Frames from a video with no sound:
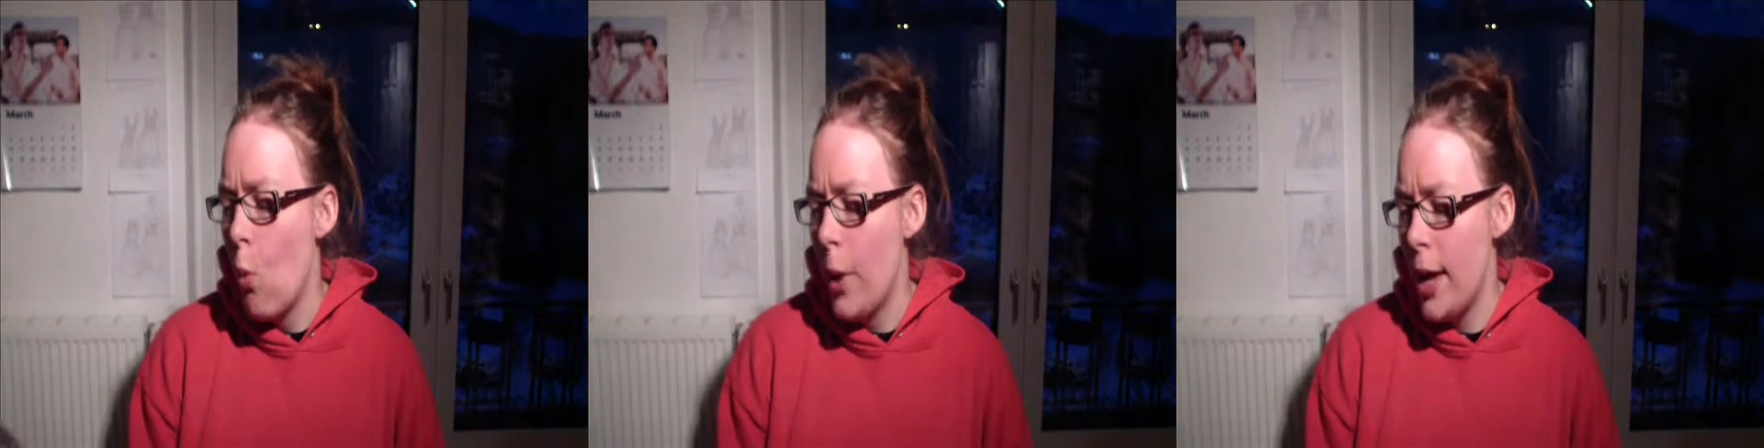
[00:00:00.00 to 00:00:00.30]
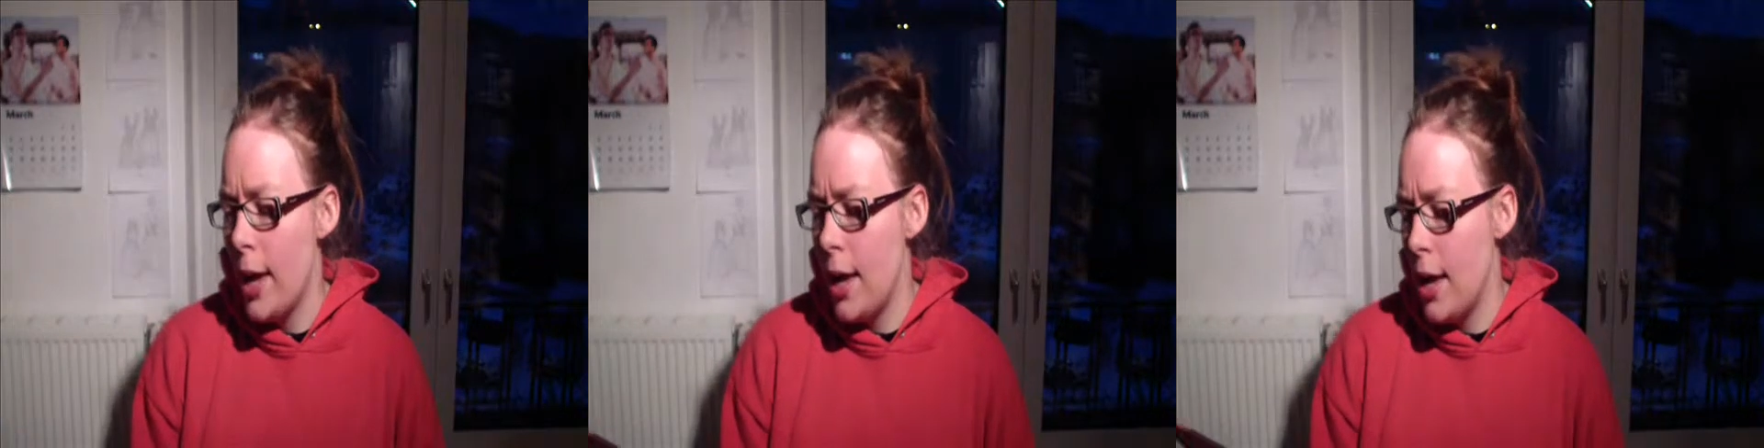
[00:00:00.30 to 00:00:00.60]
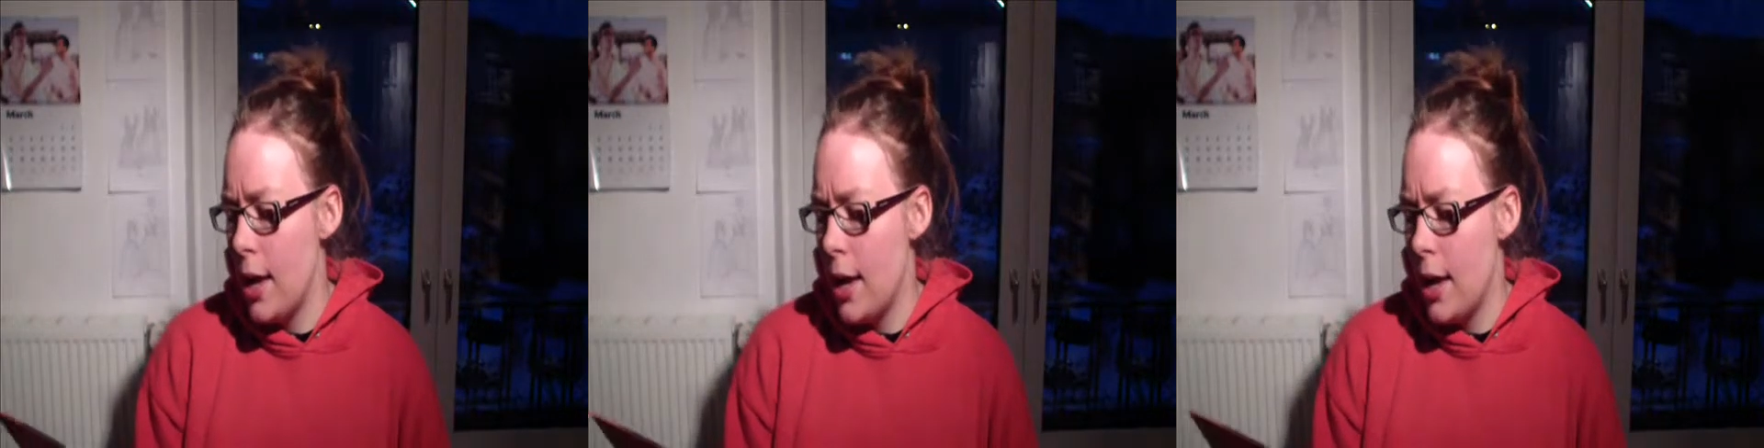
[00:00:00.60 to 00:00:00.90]

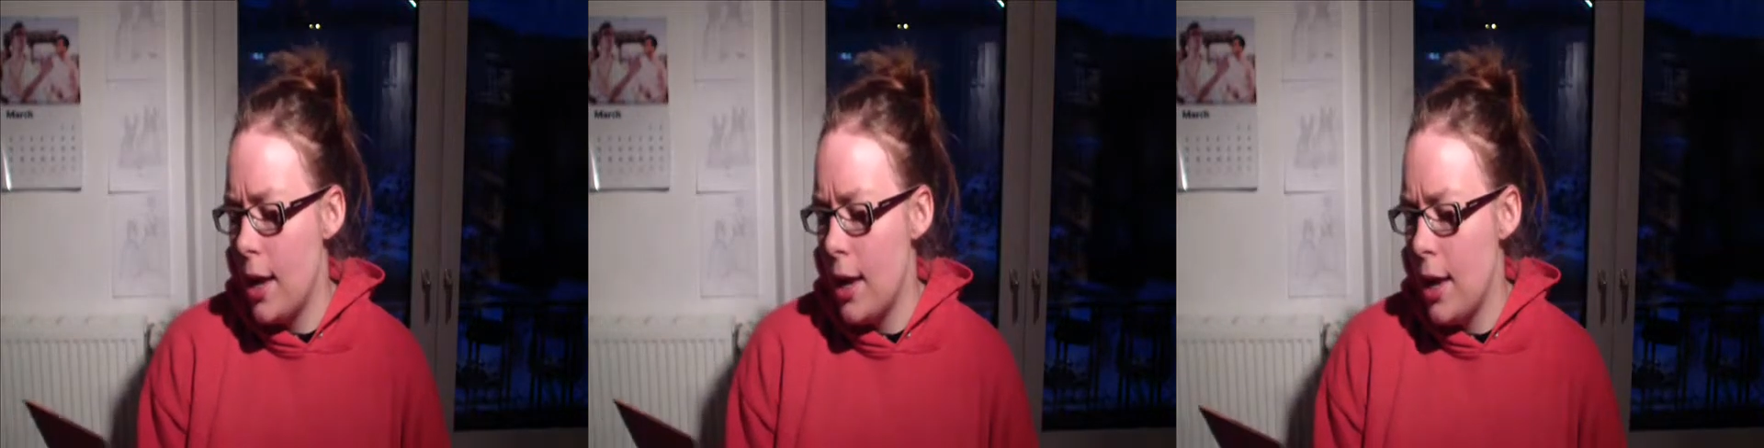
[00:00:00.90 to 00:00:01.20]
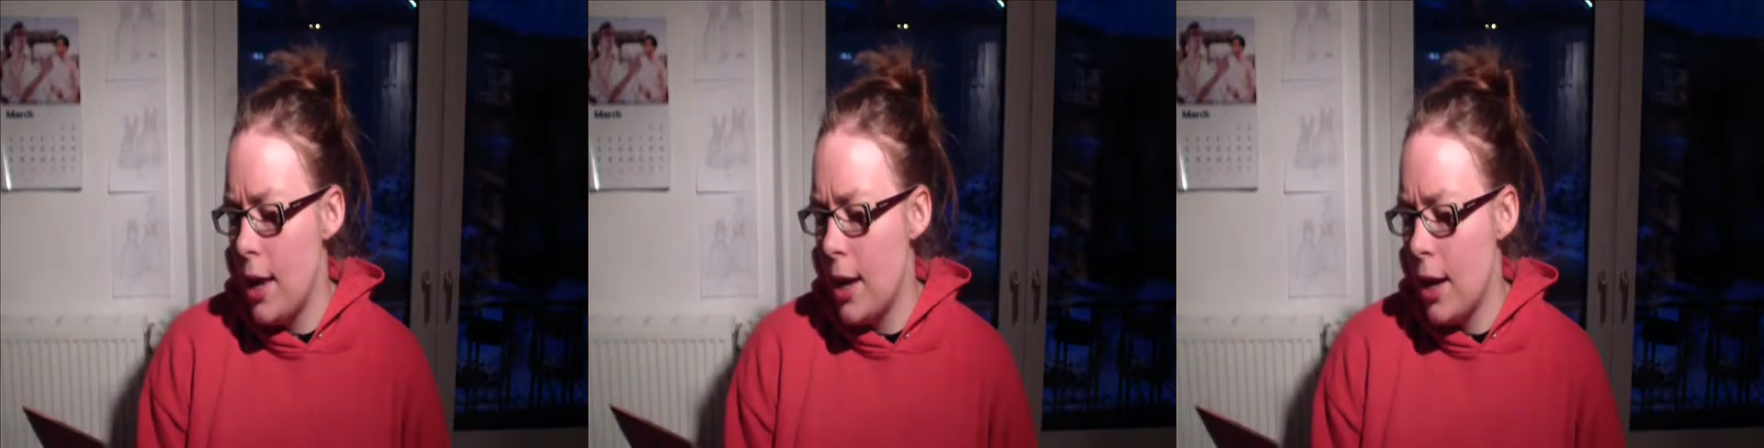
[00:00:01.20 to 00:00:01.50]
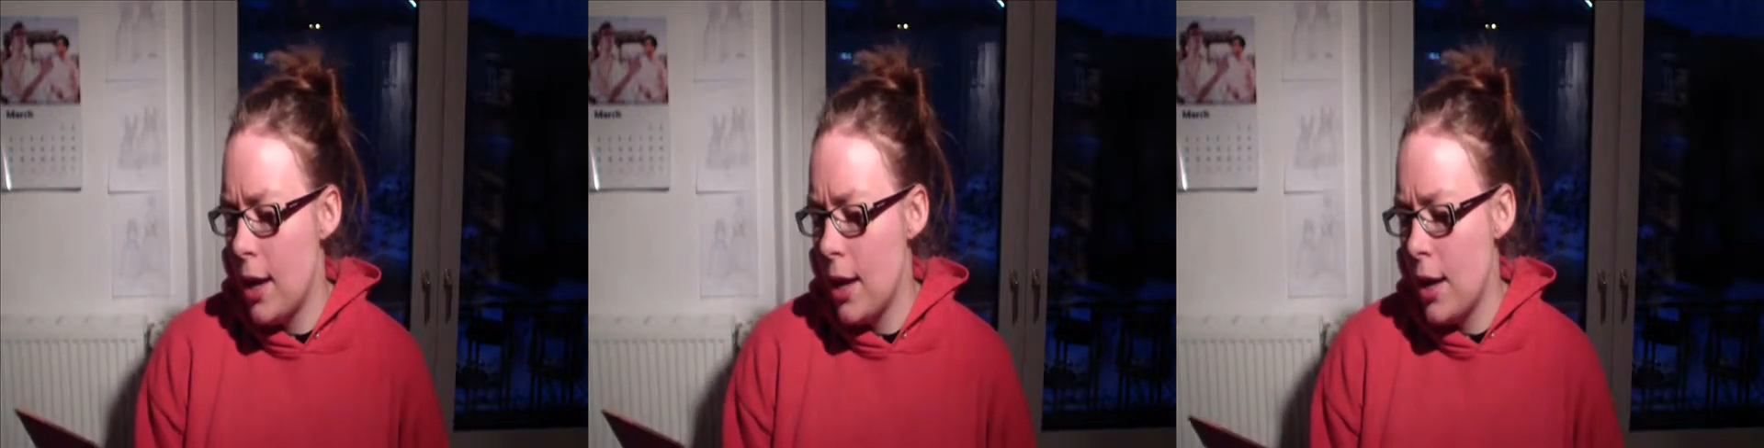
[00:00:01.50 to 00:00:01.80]

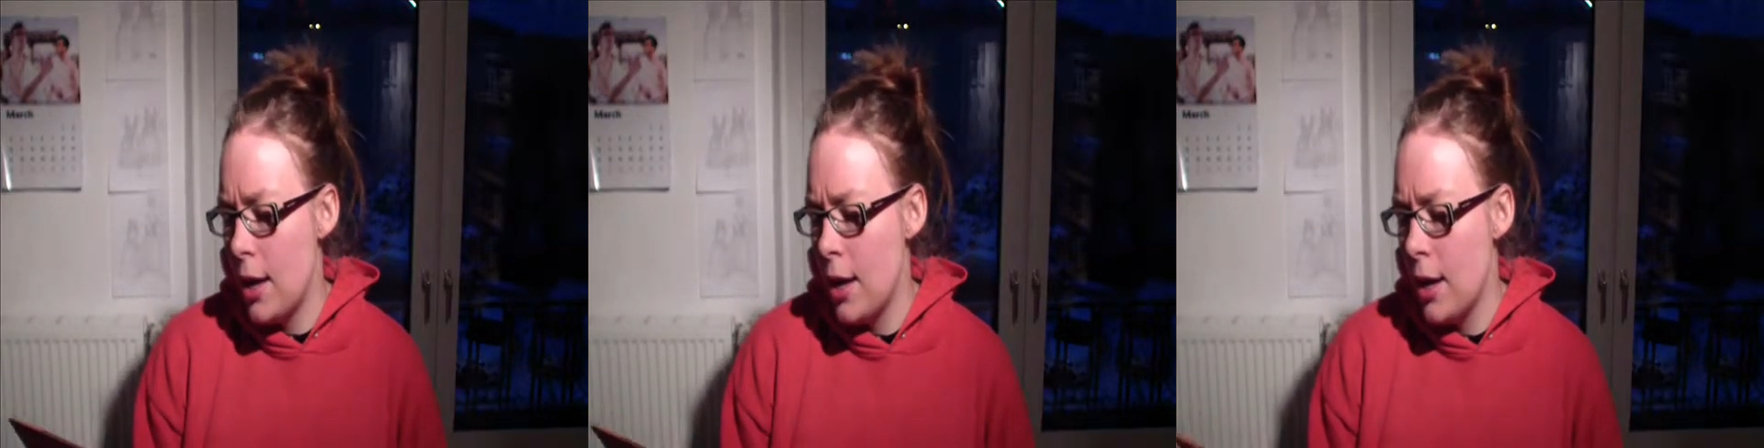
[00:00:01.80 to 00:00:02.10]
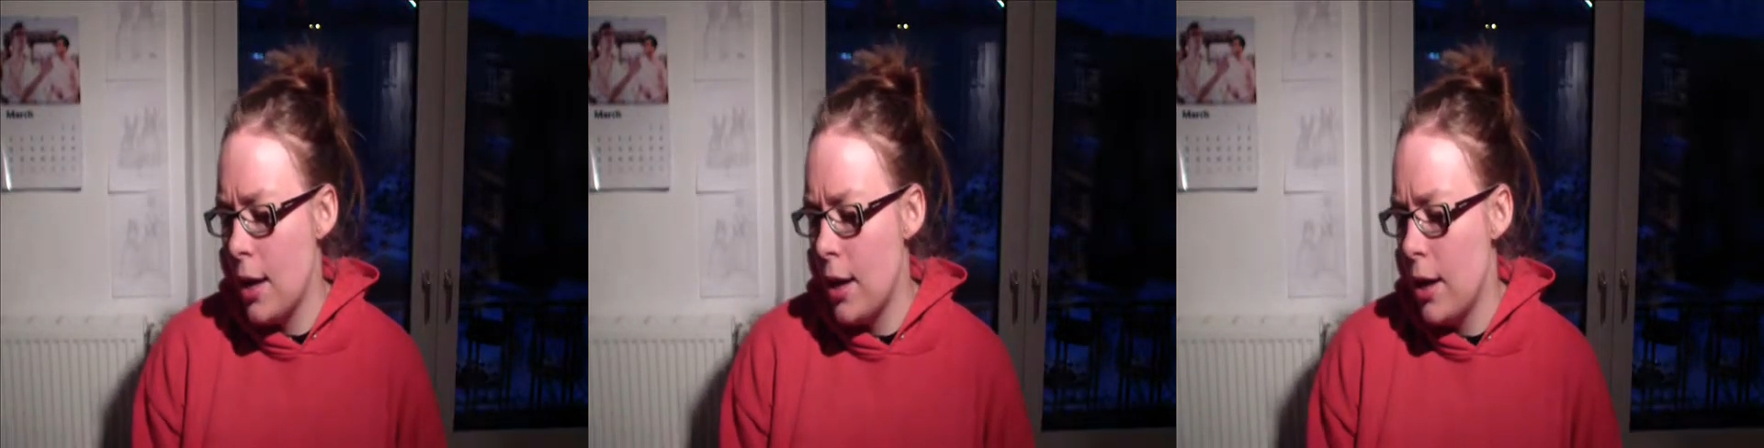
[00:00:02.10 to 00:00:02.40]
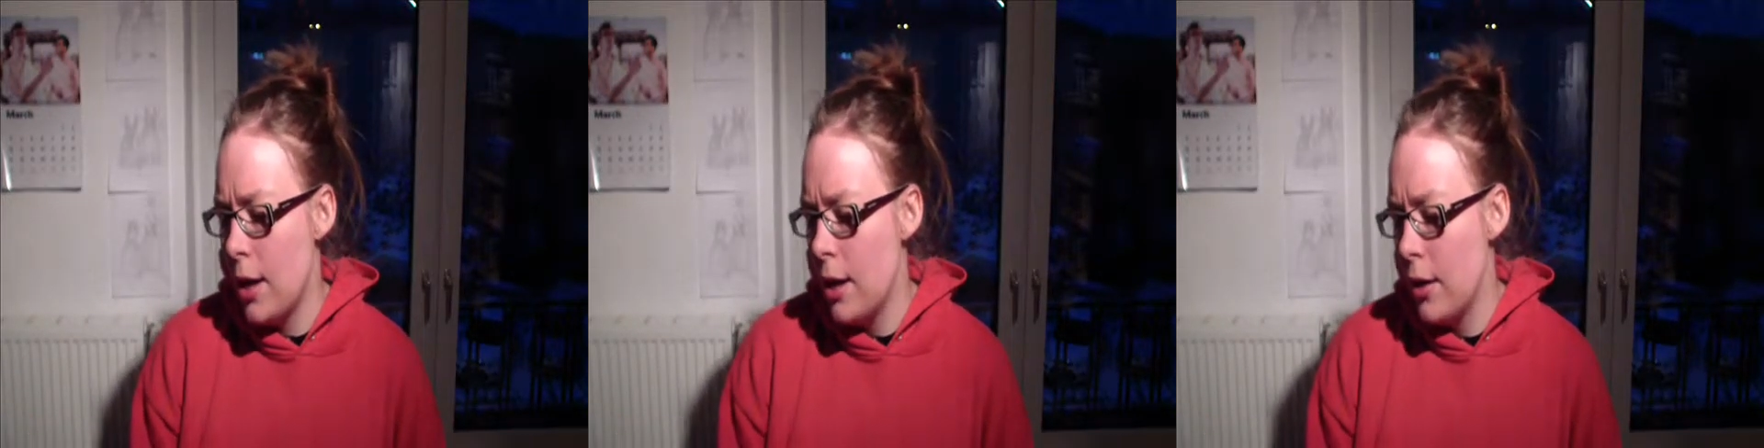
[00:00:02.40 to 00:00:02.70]
when
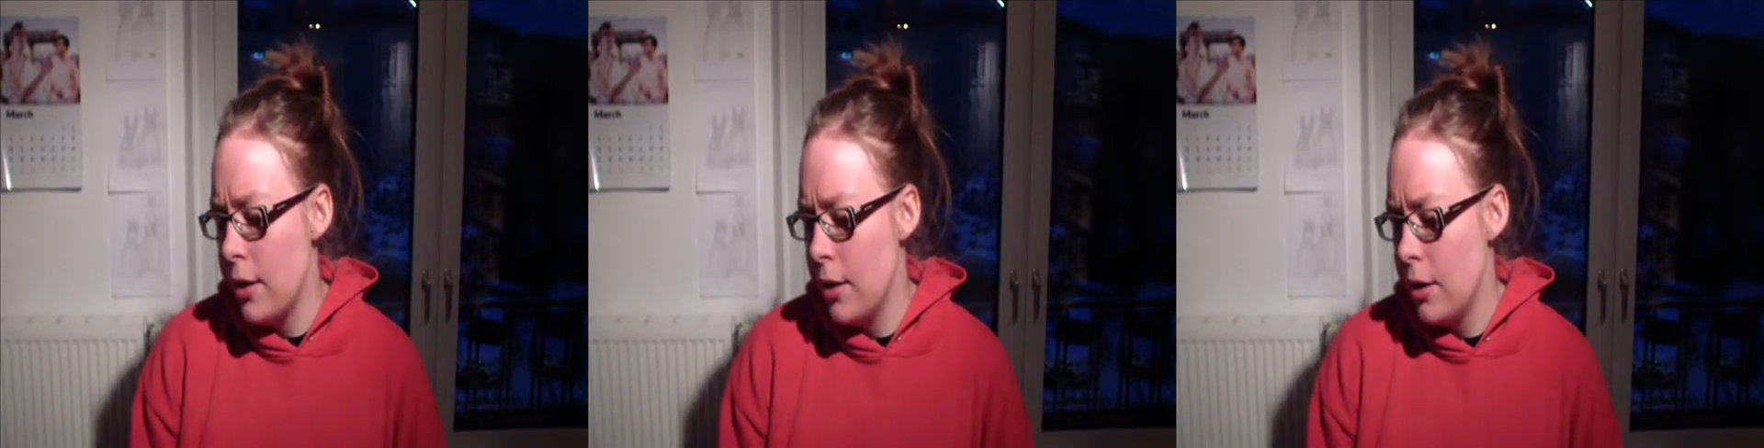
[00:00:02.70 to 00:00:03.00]
I